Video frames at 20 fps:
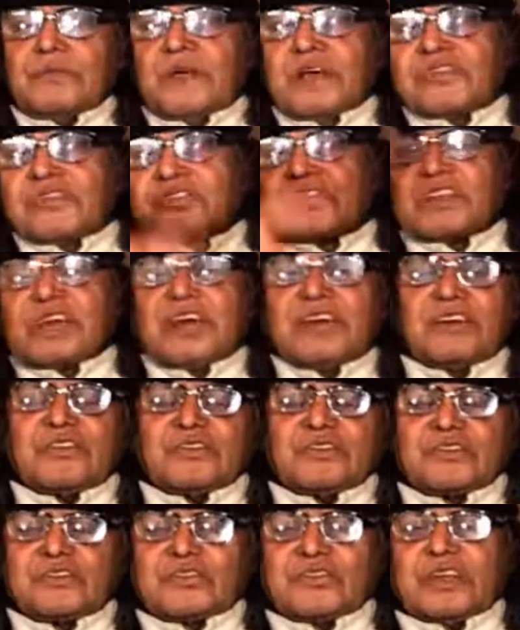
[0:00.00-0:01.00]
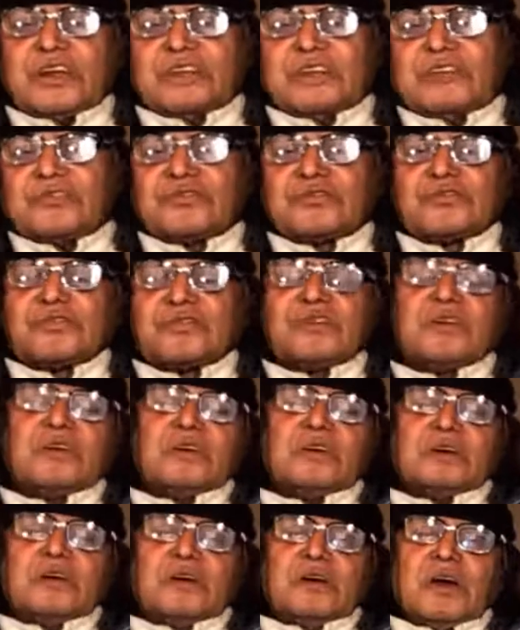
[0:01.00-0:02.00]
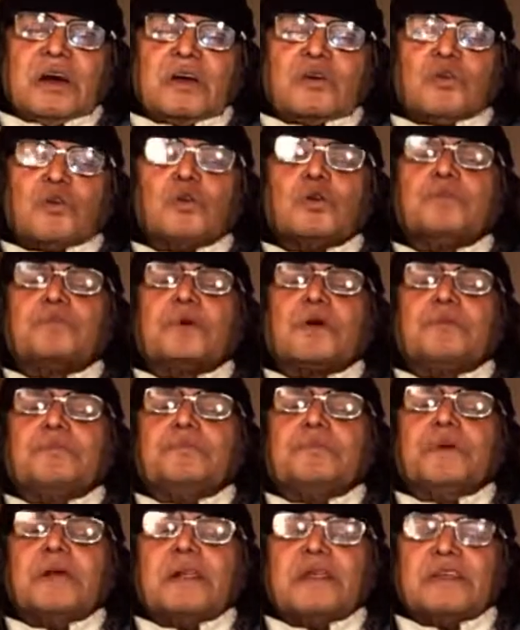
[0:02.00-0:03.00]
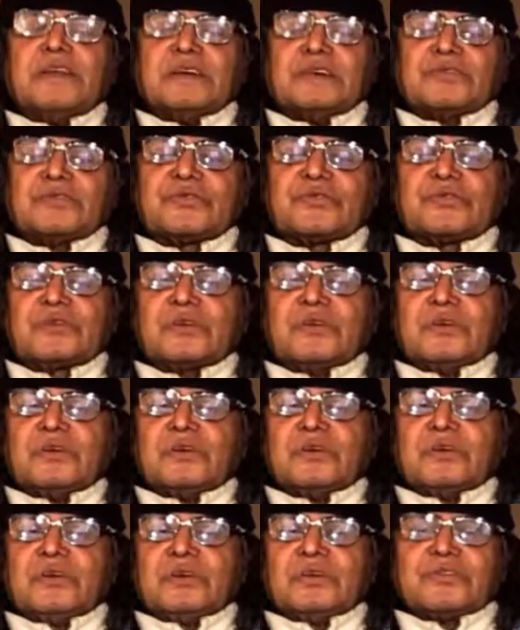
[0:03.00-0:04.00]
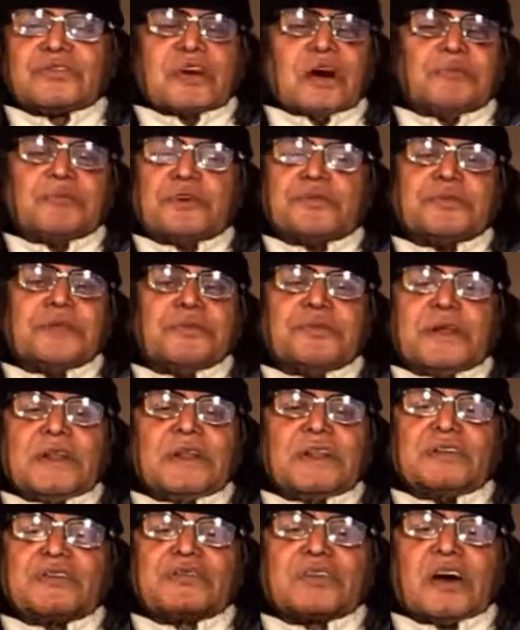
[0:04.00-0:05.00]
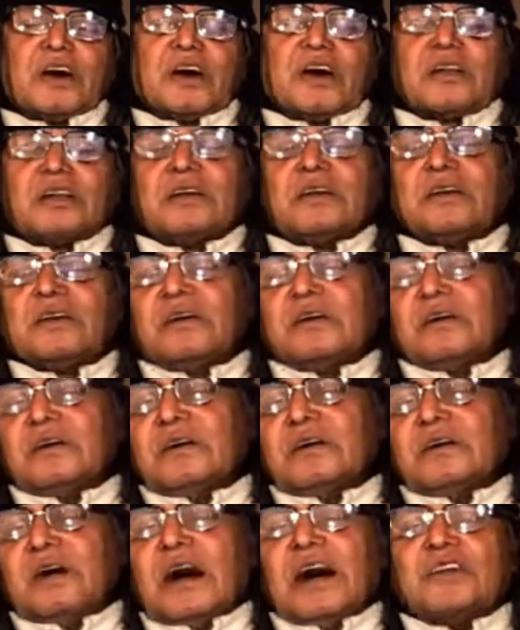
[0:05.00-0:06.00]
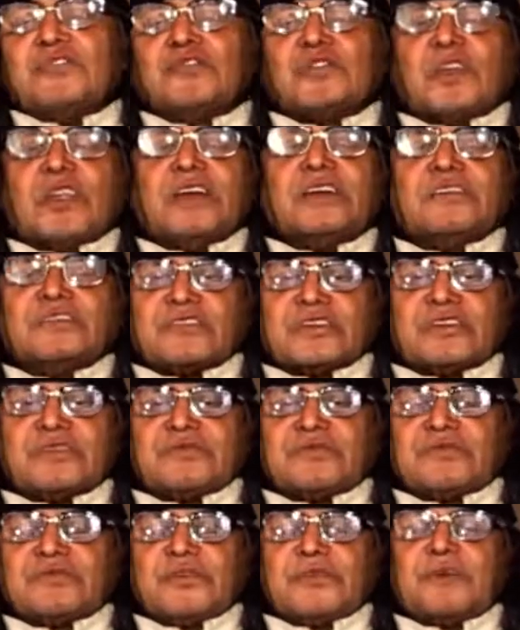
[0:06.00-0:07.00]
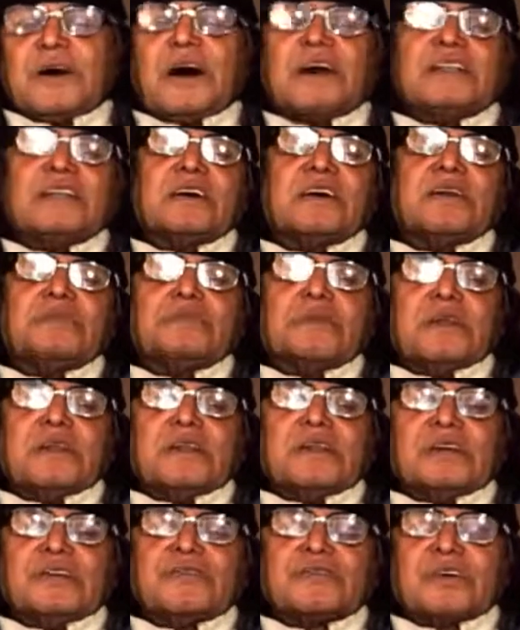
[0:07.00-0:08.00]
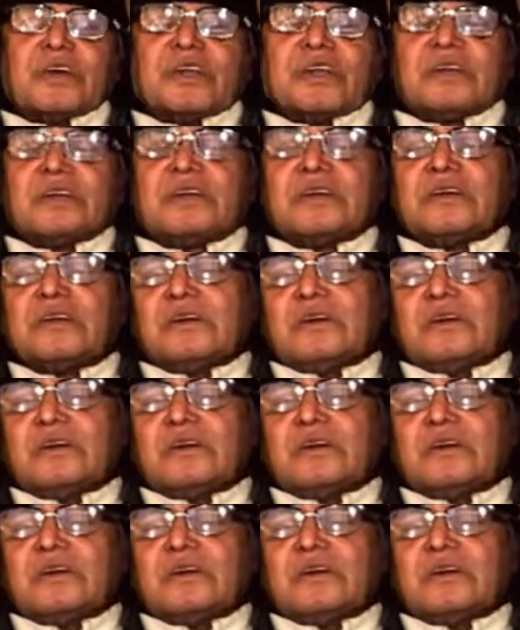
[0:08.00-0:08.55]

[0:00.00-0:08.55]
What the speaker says: estates, that is a group of buildings. Some of the buildings are isolated from other buildings, and